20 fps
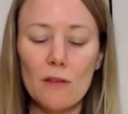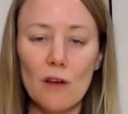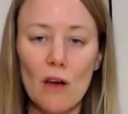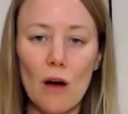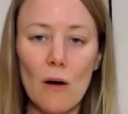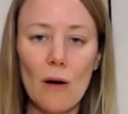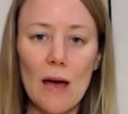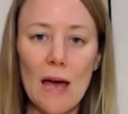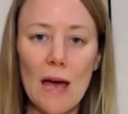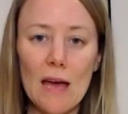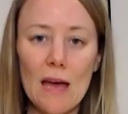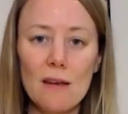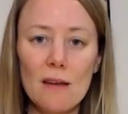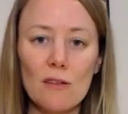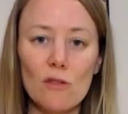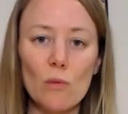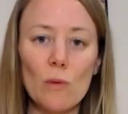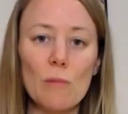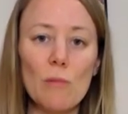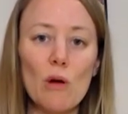go ahead
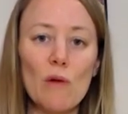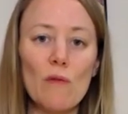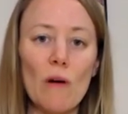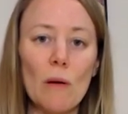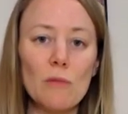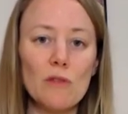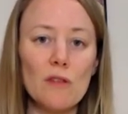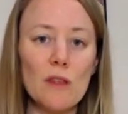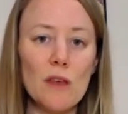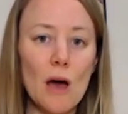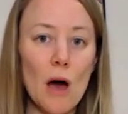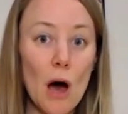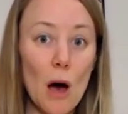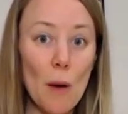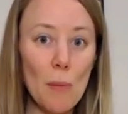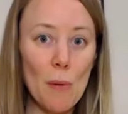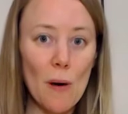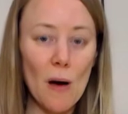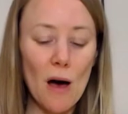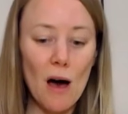as we move up to the
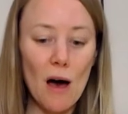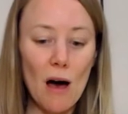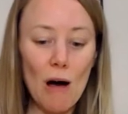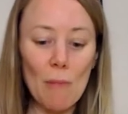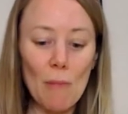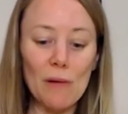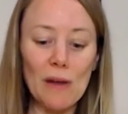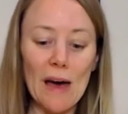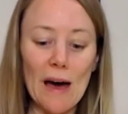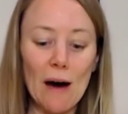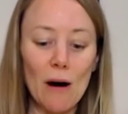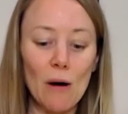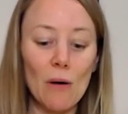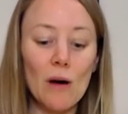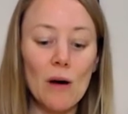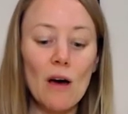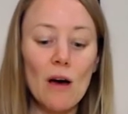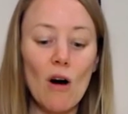upper arm now,